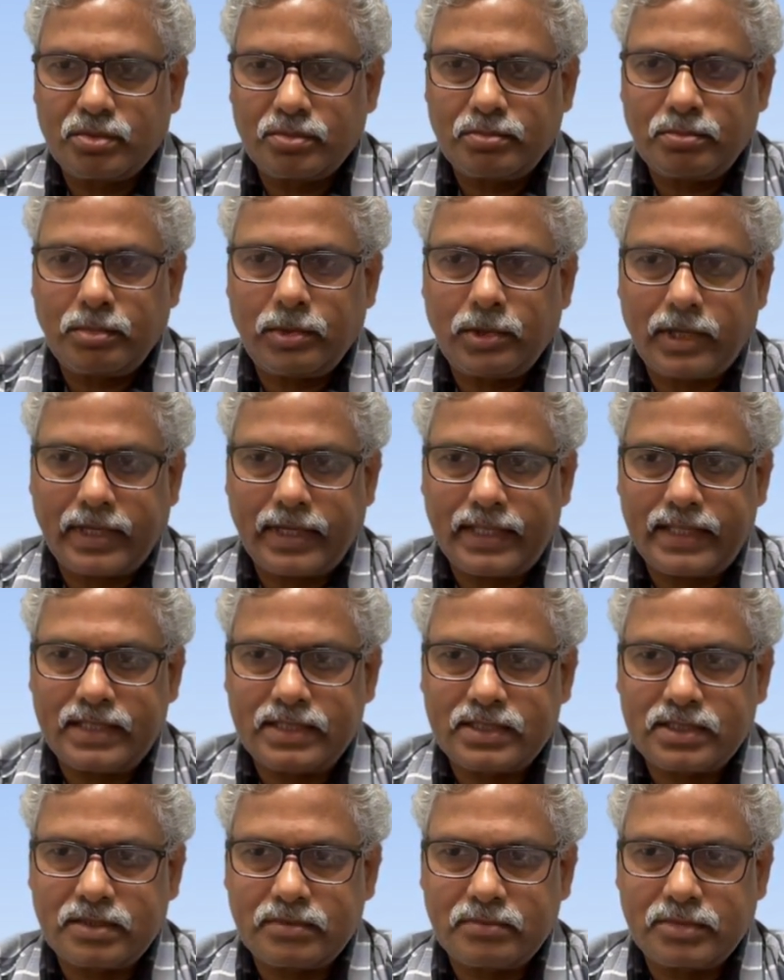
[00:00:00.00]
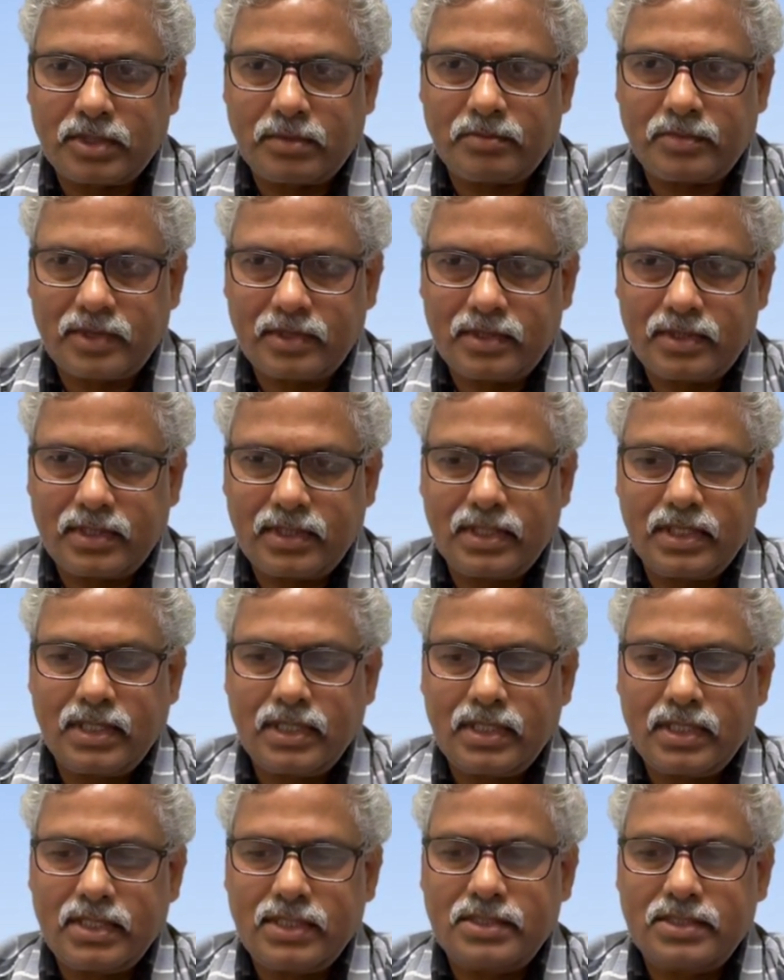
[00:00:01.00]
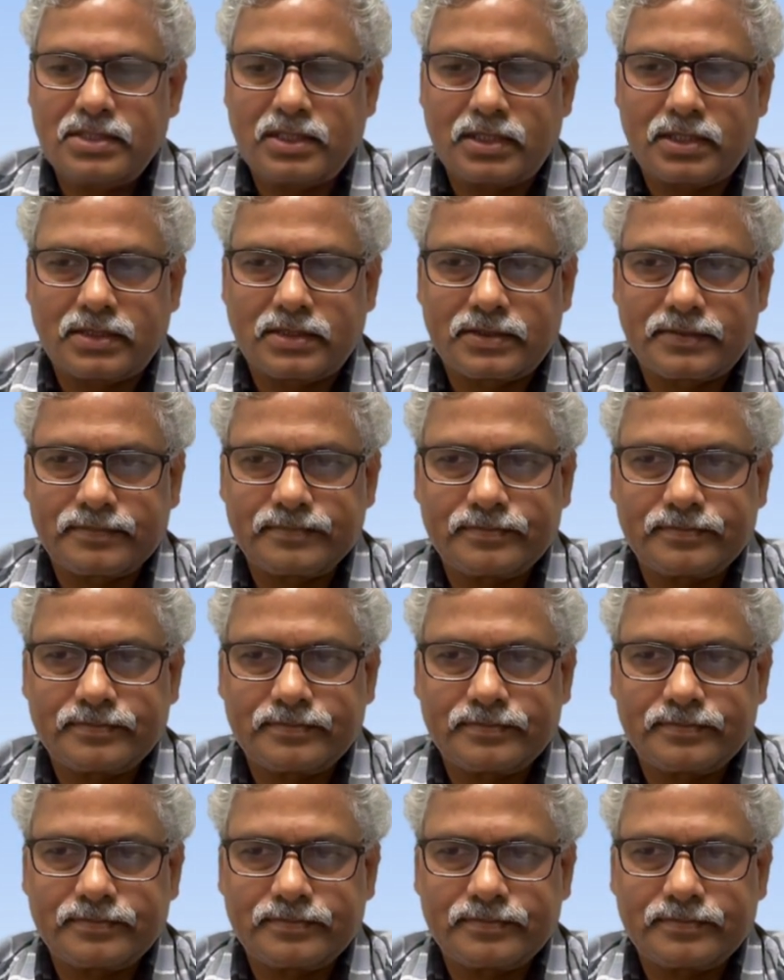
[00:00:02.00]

points from the research.